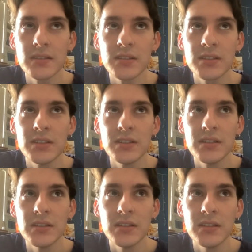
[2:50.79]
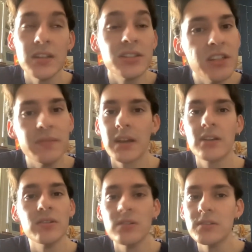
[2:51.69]
to achieve my
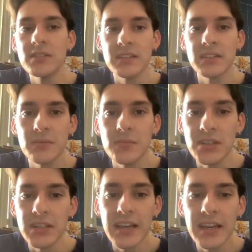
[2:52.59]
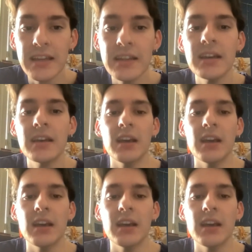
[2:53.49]
goals and to communicate.